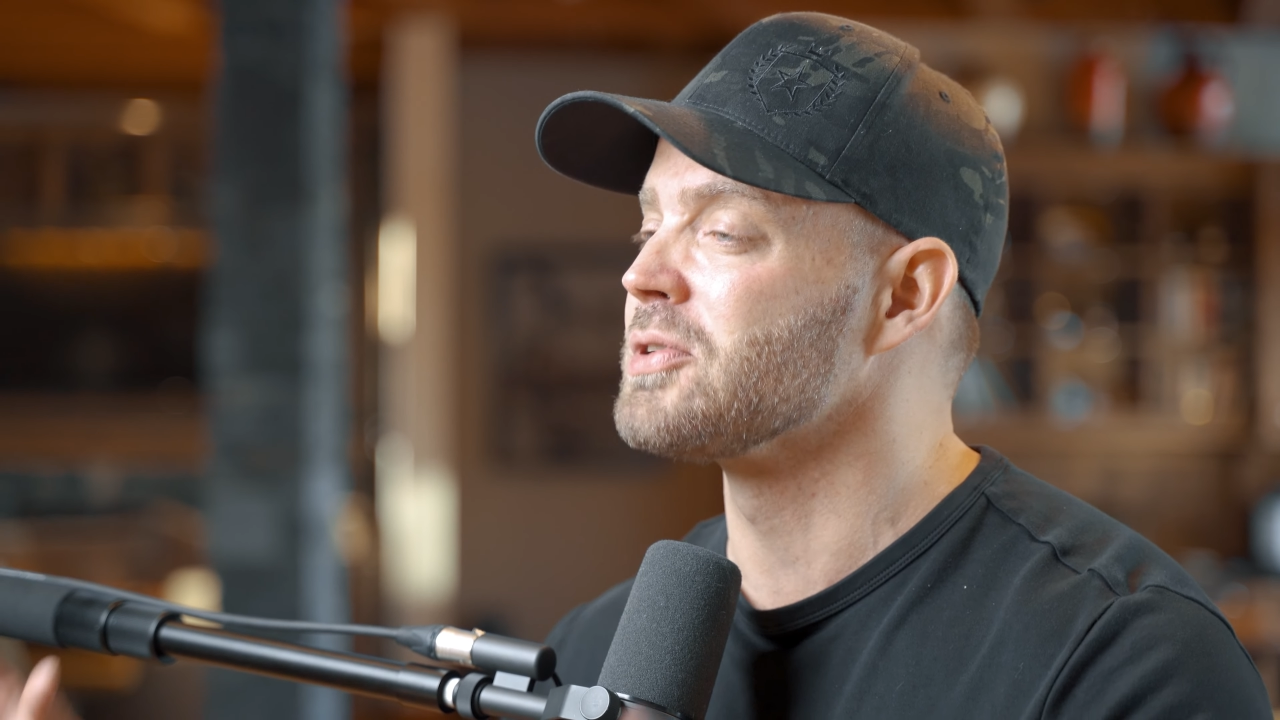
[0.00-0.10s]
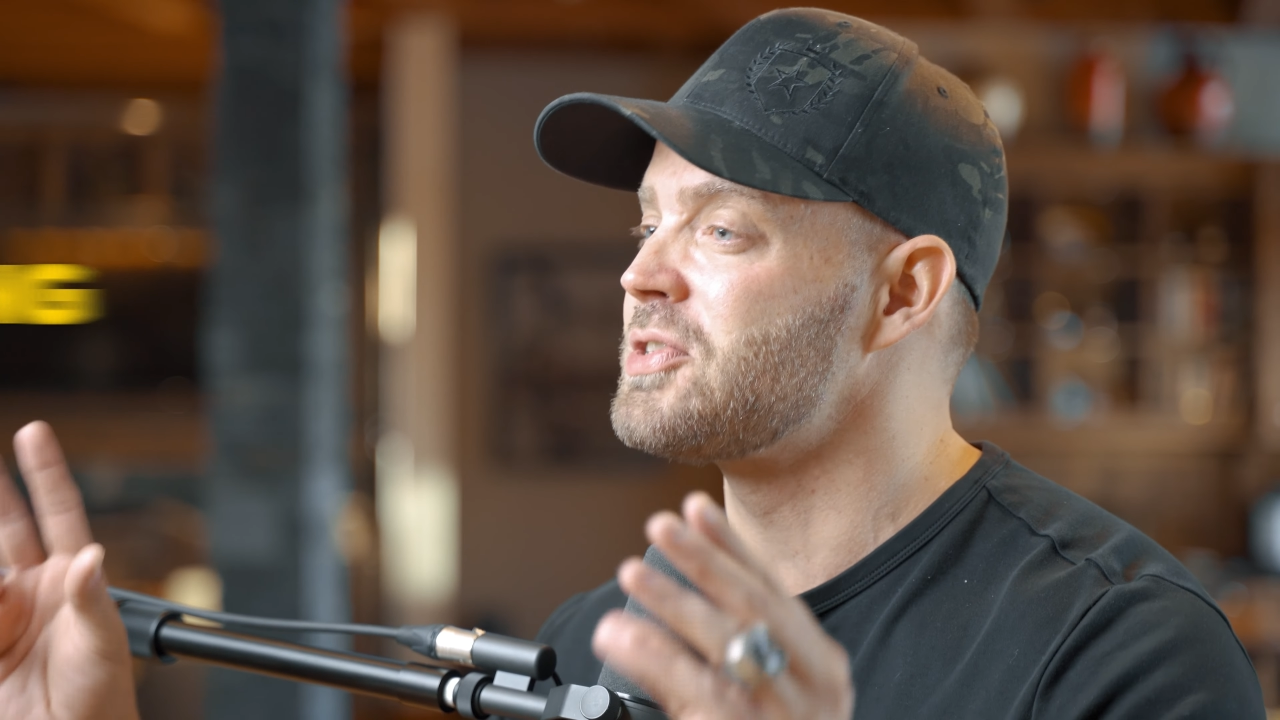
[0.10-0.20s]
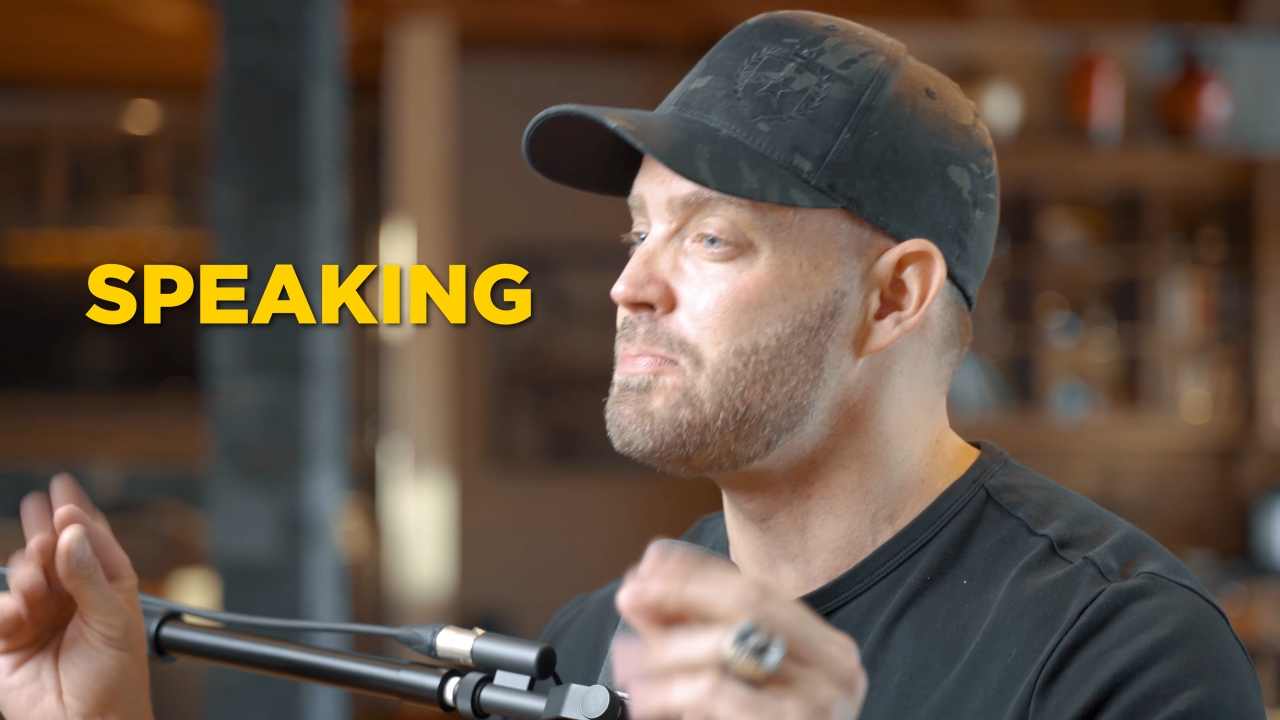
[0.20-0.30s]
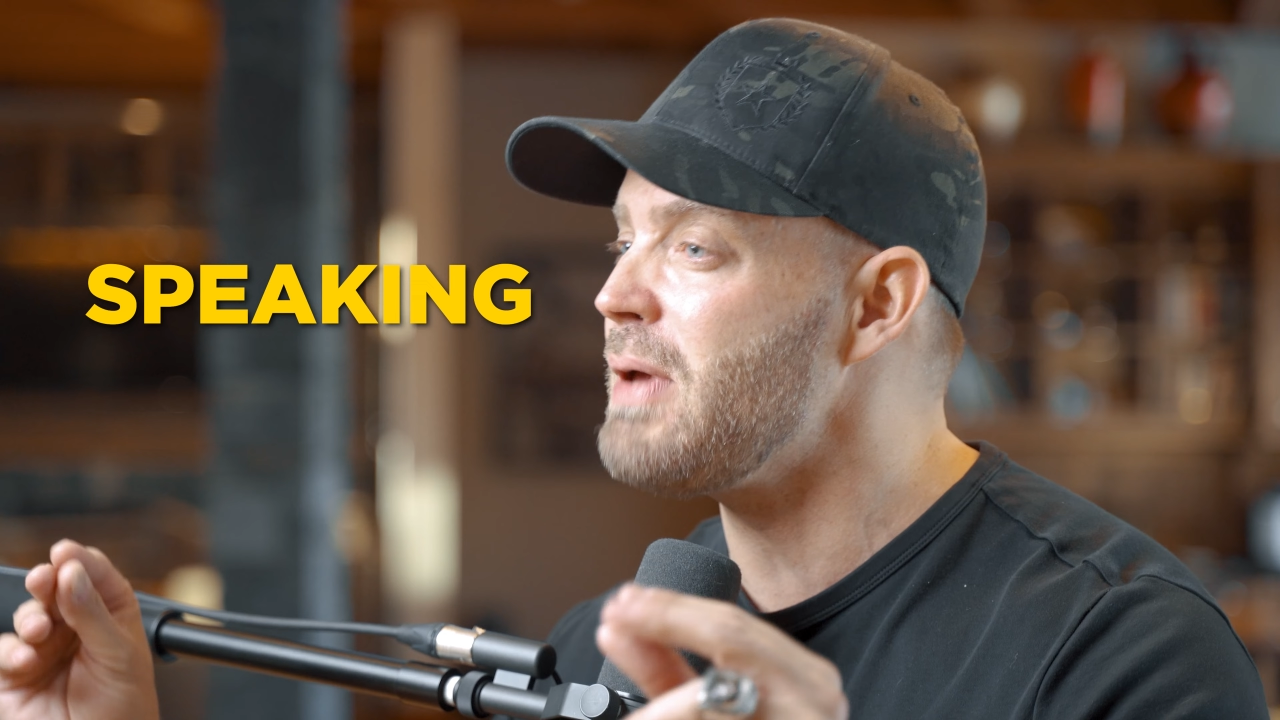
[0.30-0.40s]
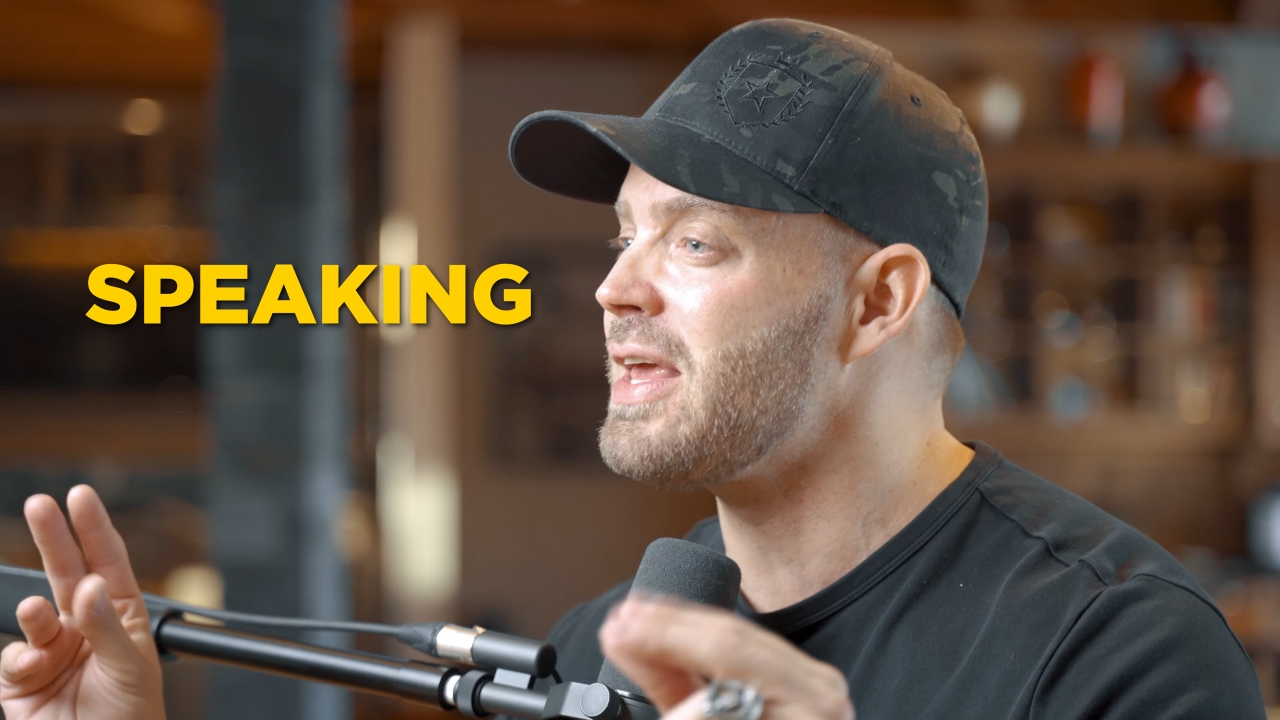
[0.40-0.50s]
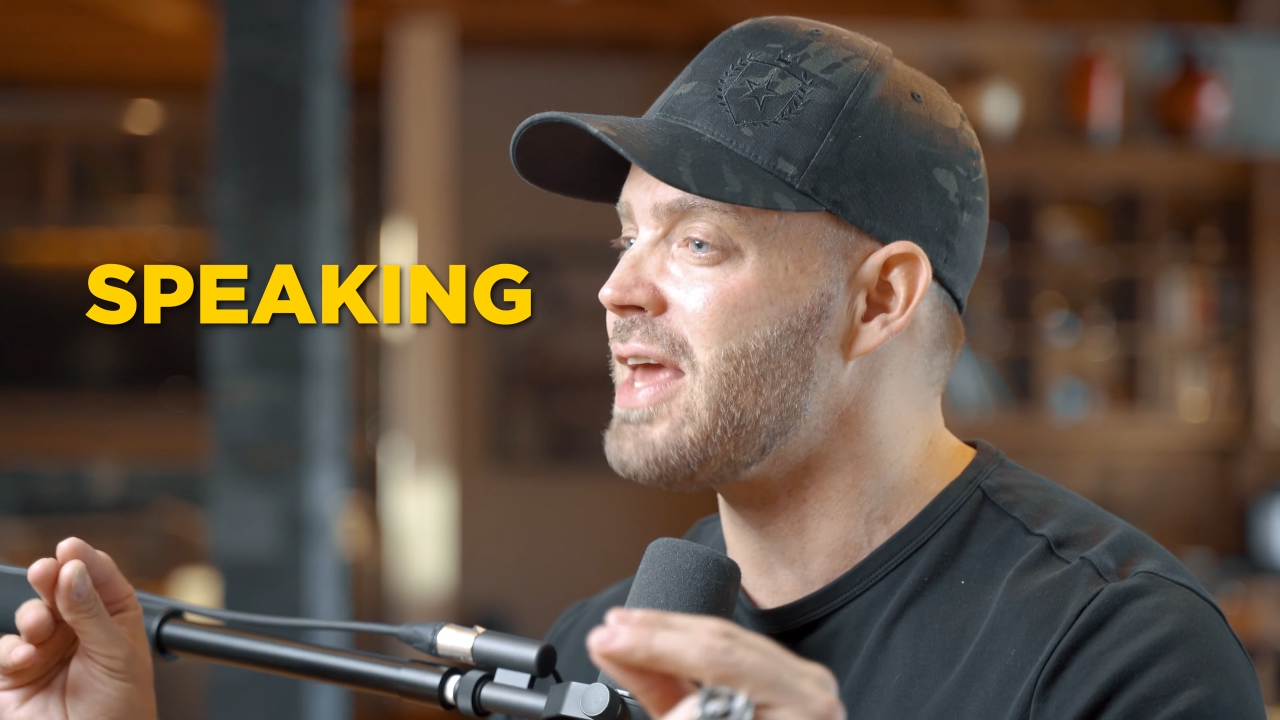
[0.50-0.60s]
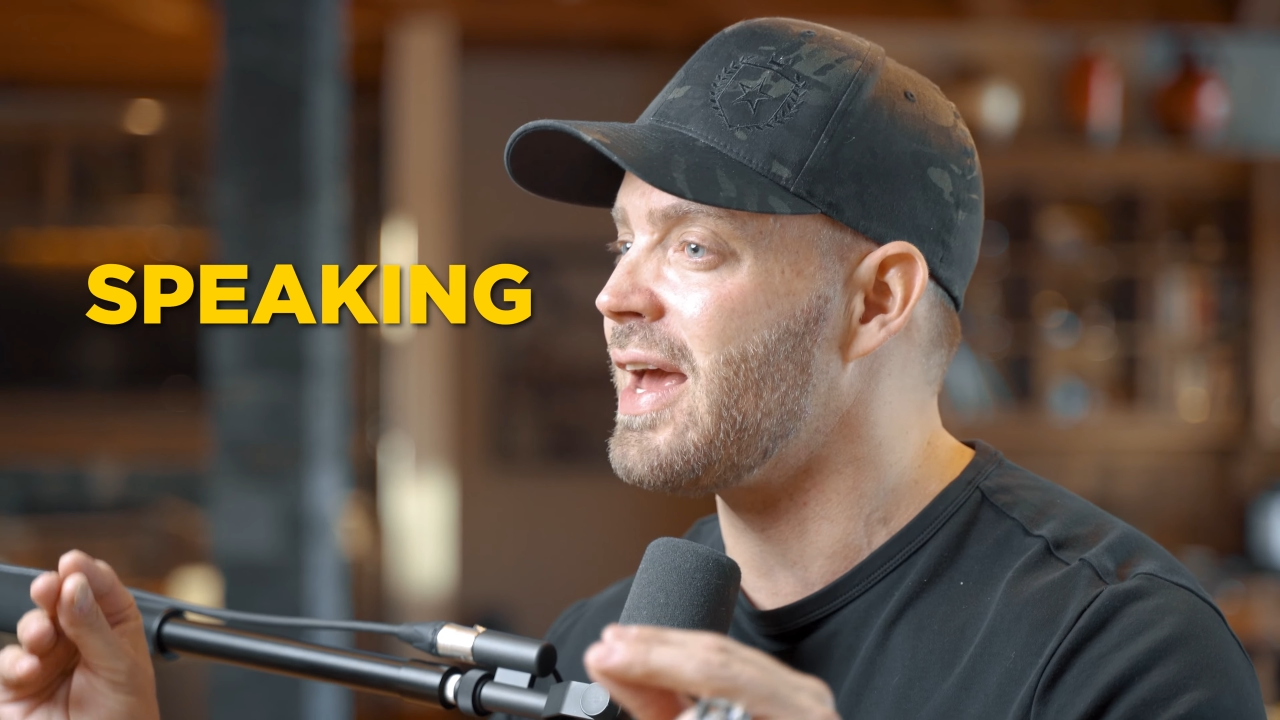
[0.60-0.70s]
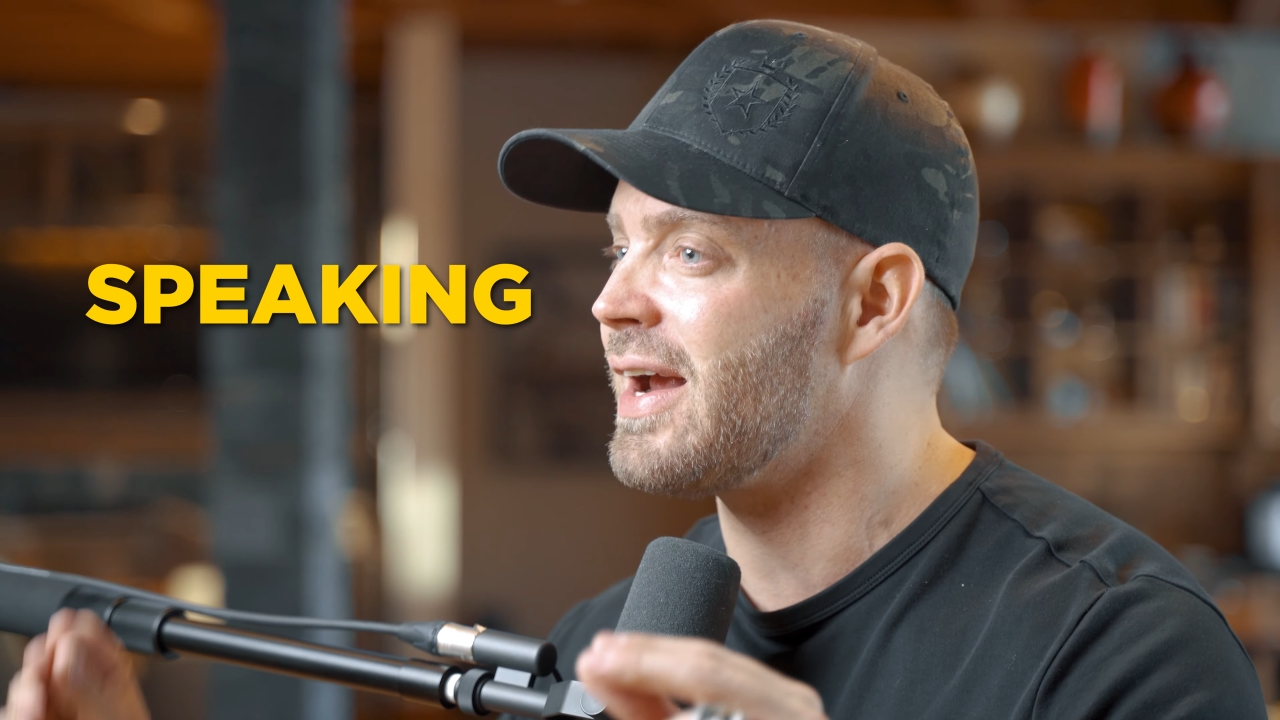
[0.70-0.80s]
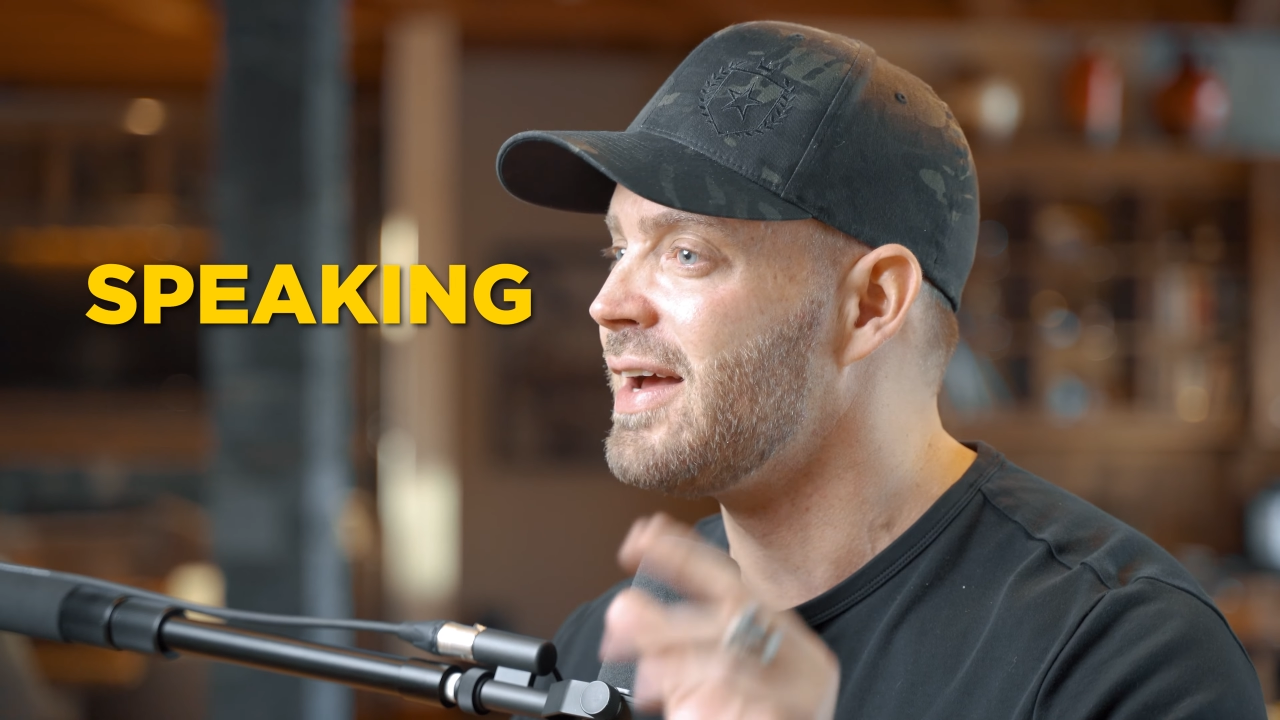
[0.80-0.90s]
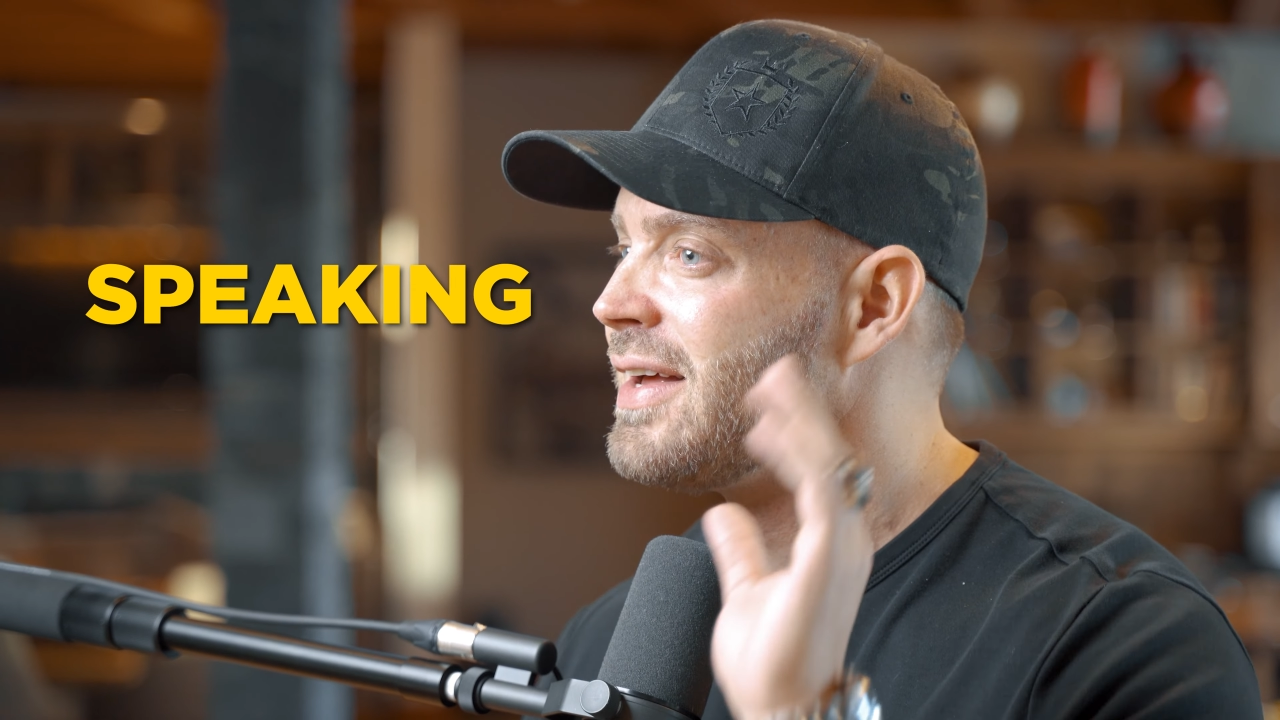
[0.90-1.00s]

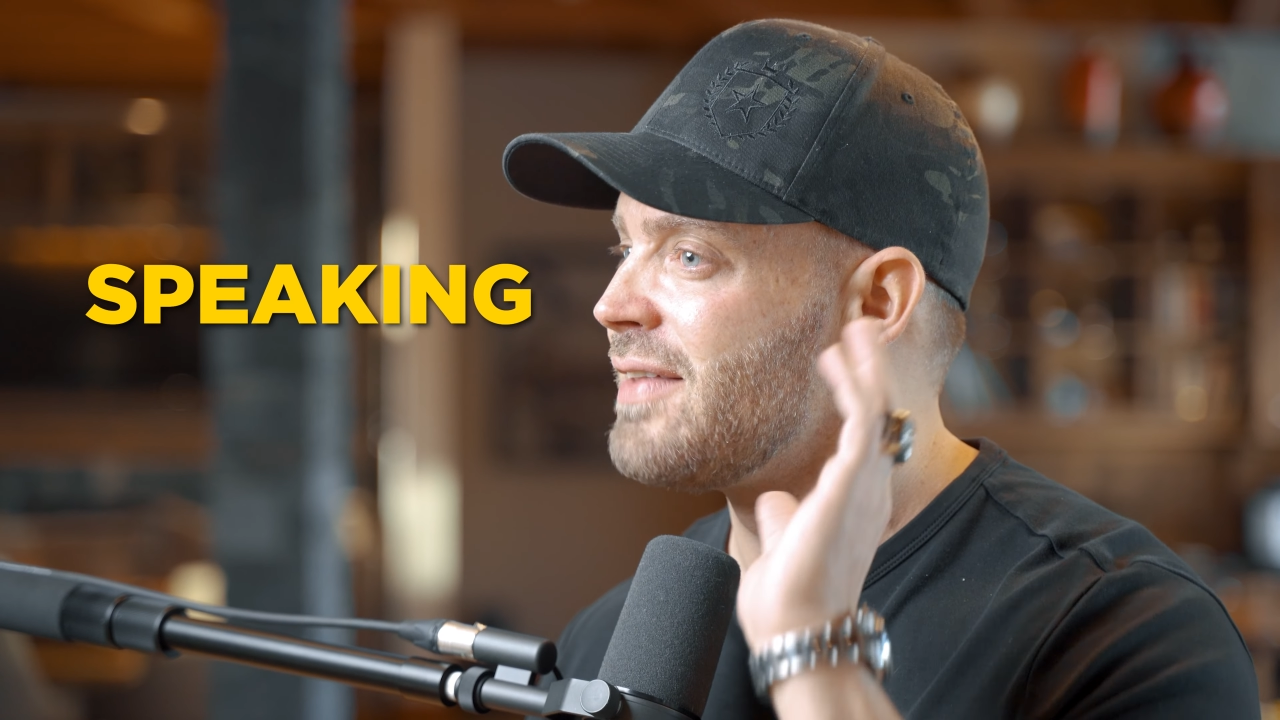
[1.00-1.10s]
speaking